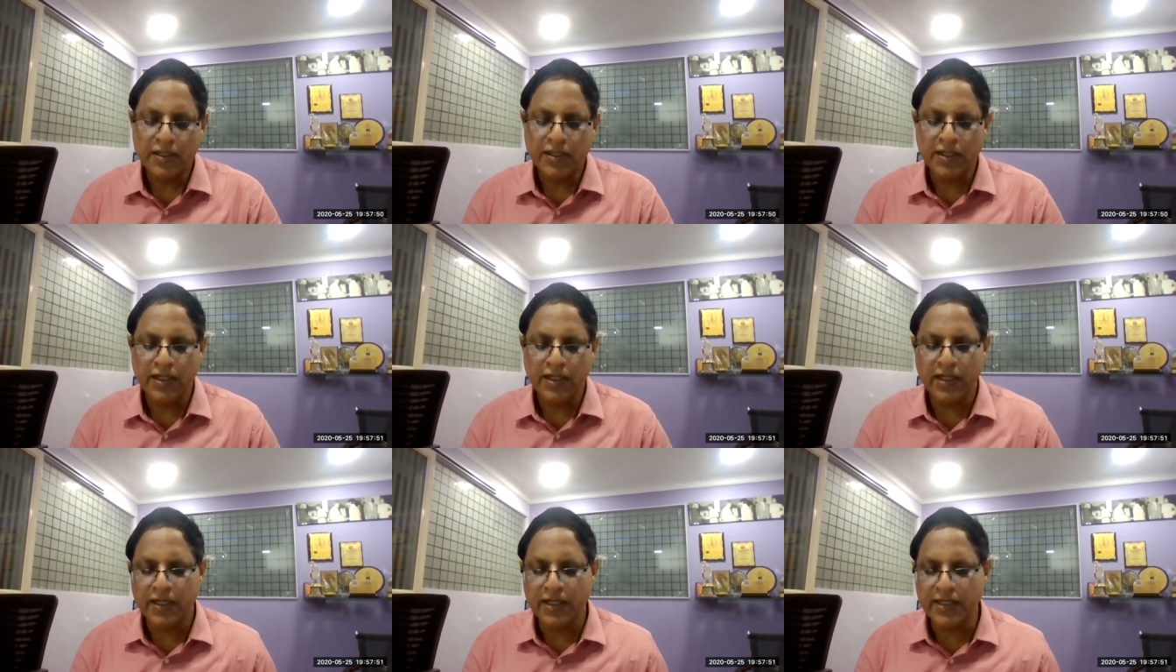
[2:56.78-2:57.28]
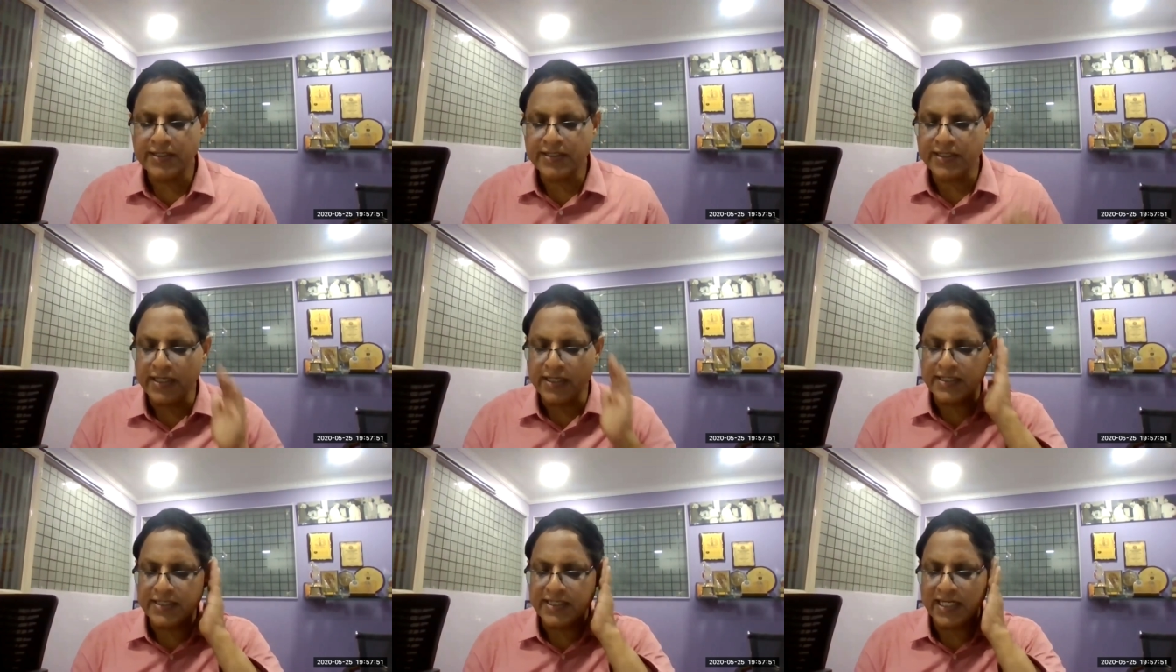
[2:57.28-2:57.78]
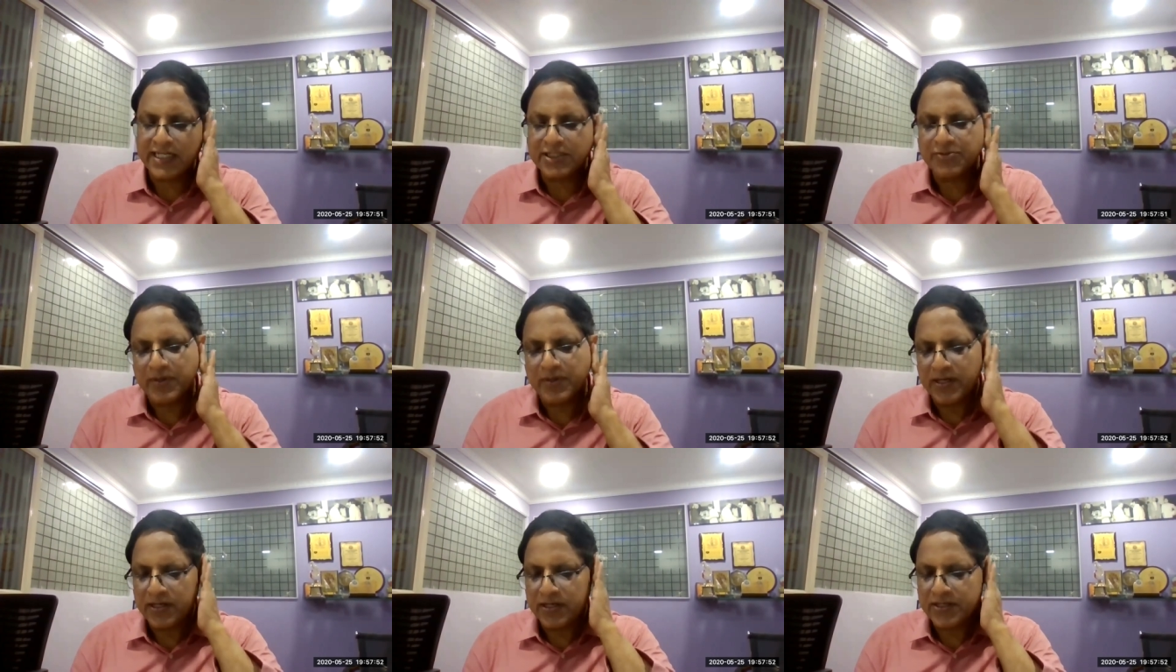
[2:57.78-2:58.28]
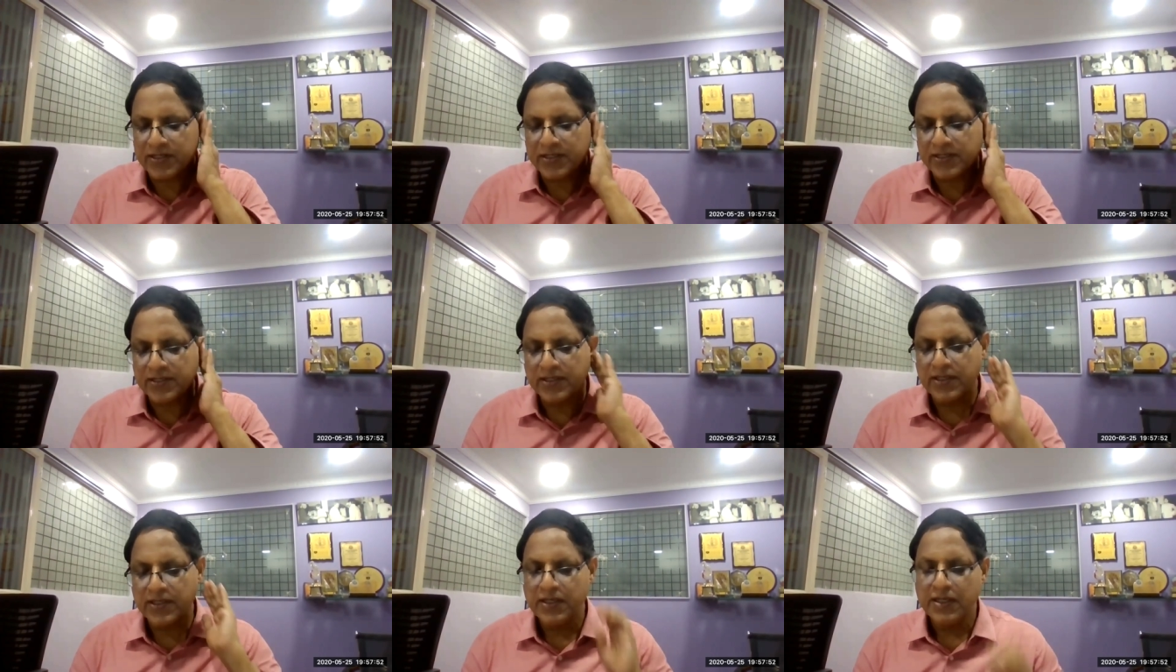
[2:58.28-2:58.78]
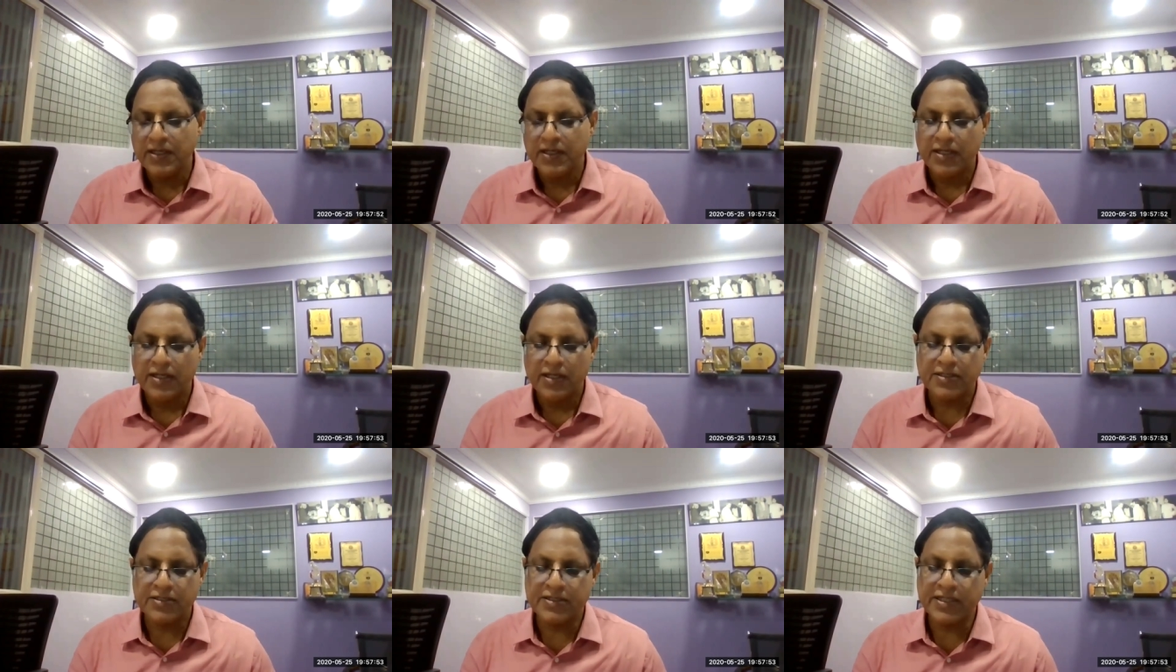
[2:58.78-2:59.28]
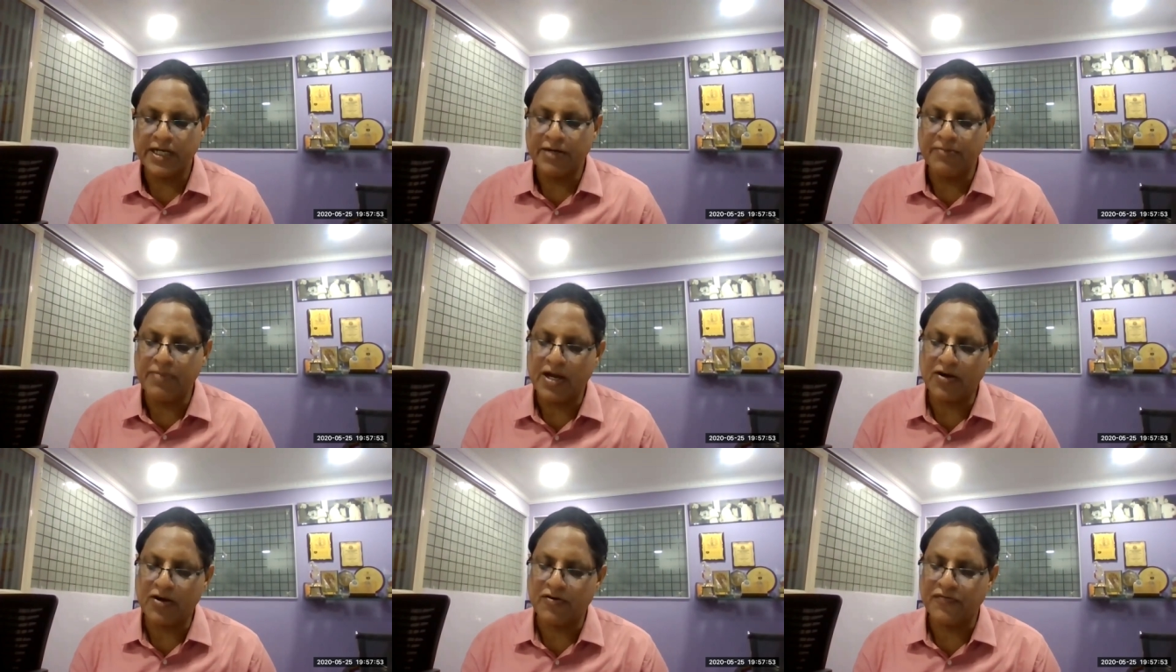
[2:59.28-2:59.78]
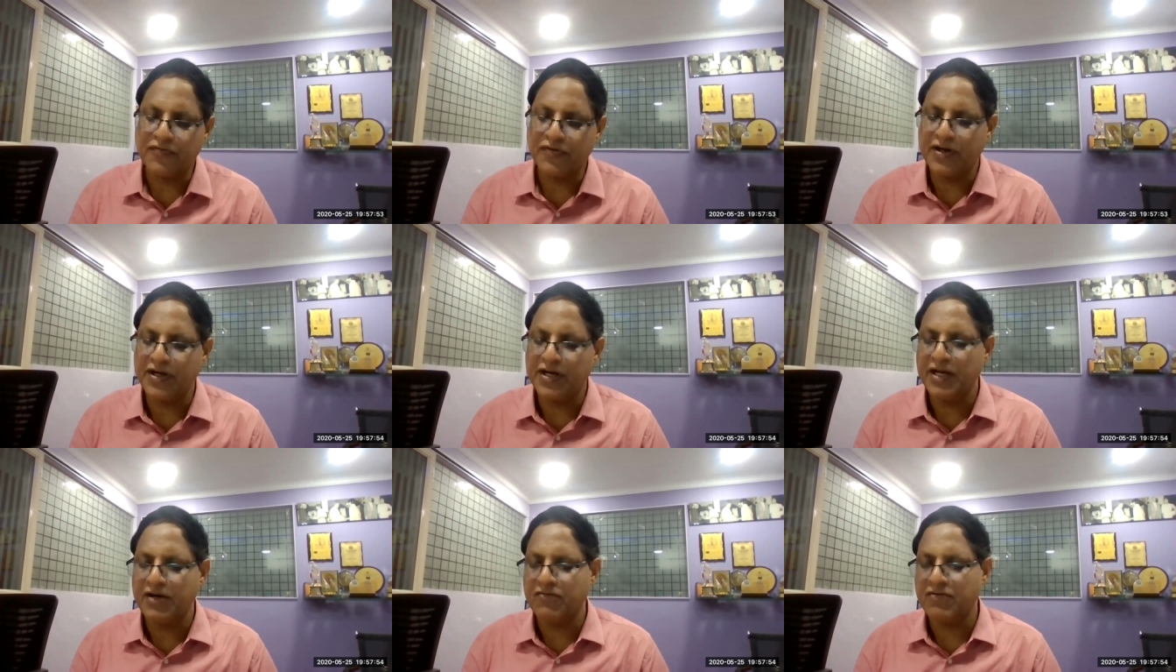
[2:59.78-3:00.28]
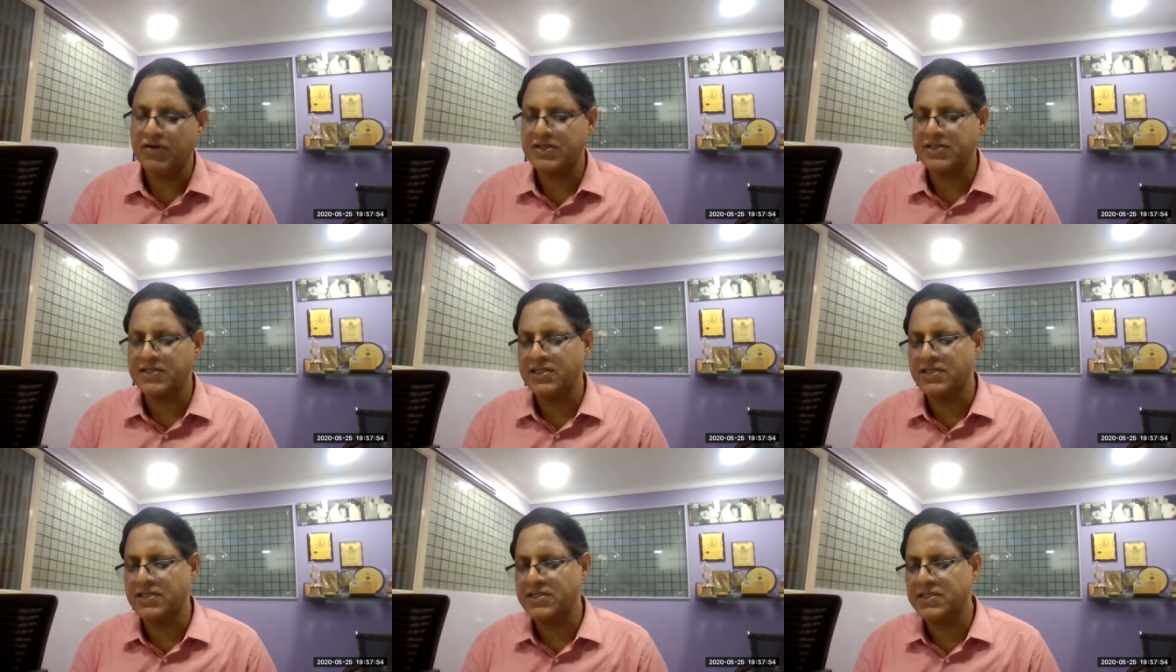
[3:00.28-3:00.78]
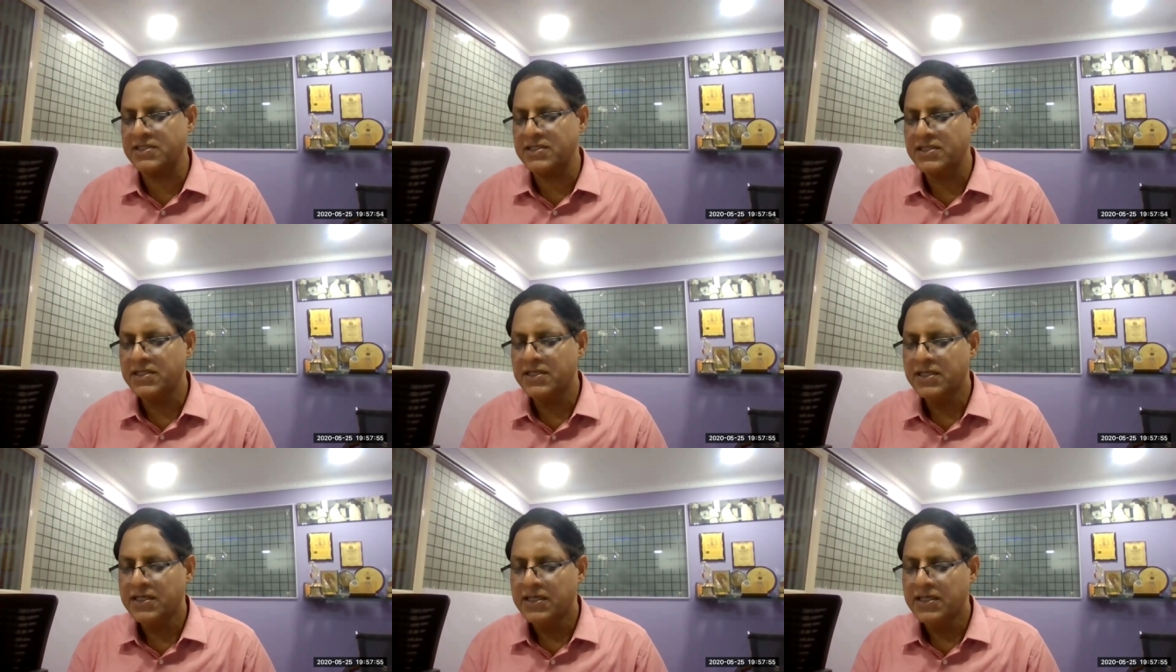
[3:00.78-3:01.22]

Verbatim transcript: The recent judgment, State Bank of India versus